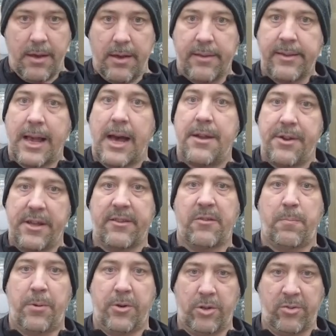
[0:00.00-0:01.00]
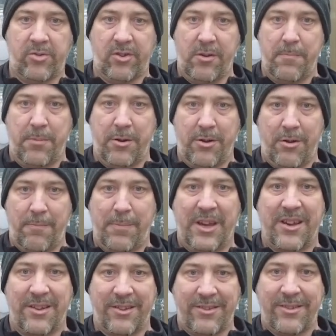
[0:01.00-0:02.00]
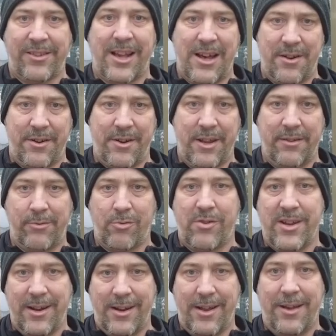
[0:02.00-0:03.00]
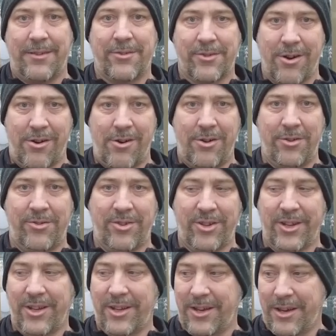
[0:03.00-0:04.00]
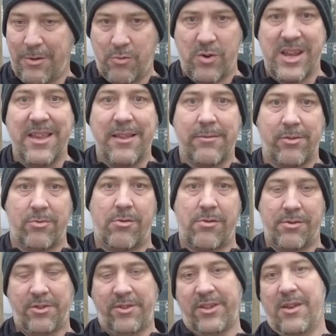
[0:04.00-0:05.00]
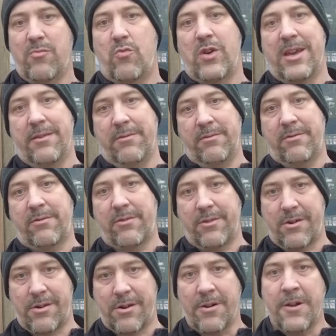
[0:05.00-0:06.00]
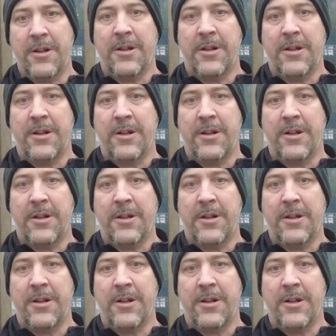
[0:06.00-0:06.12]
sun as possible, because sun is really a scarce resource in winter.